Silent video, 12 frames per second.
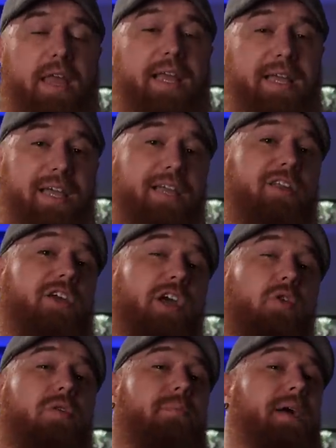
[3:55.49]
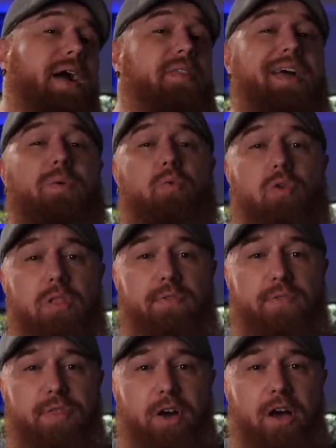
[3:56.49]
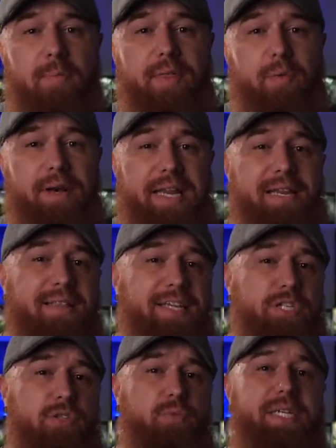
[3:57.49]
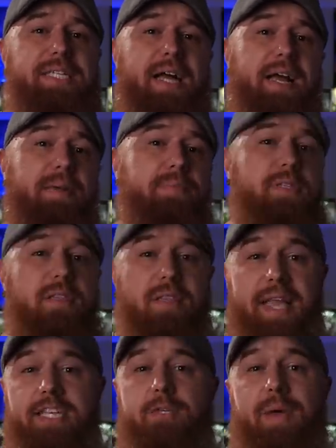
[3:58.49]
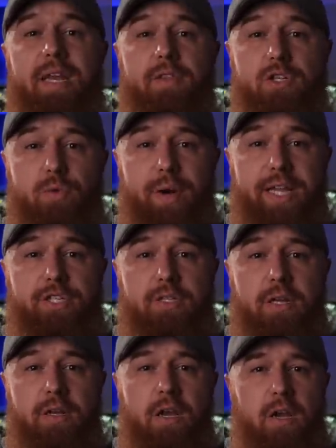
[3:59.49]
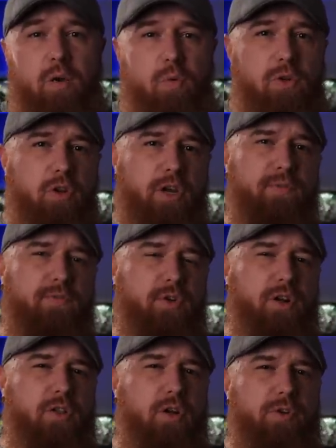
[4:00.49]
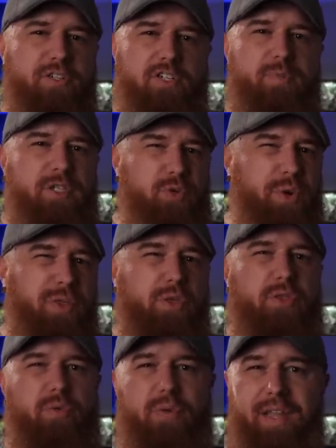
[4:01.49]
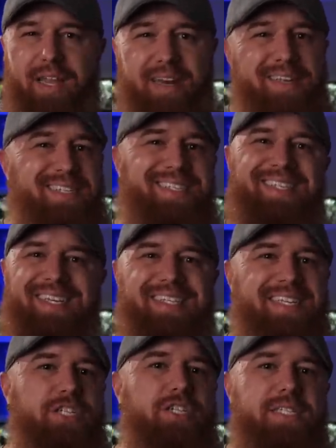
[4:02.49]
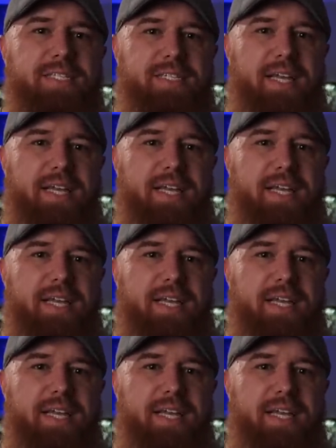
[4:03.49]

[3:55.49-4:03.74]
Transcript: And again, going by that rule of thumb that we need at least three times the leg span of the tarantula, we're looking for enclosures between three to six inches in